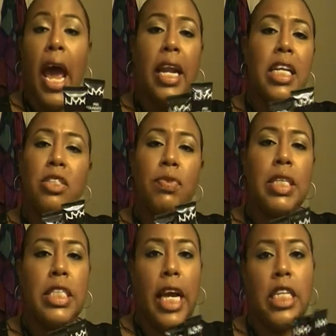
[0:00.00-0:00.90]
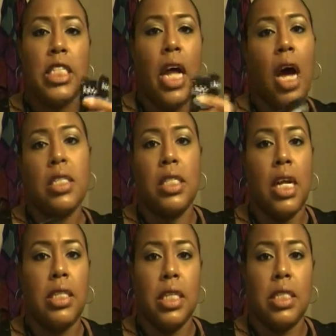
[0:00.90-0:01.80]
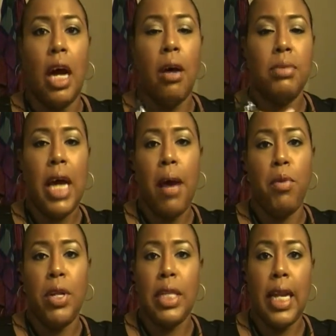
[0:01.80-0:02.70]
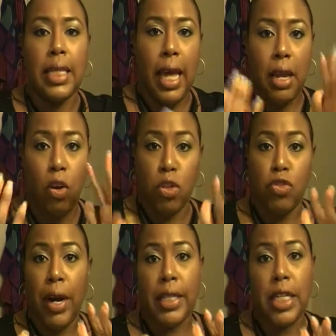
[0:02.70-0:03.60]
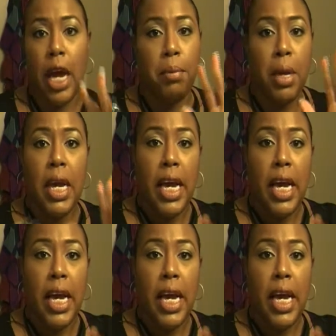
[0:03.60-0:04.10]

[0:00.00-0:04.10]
And it doesn't really change the oxidizing time or anything like that, or the drying time.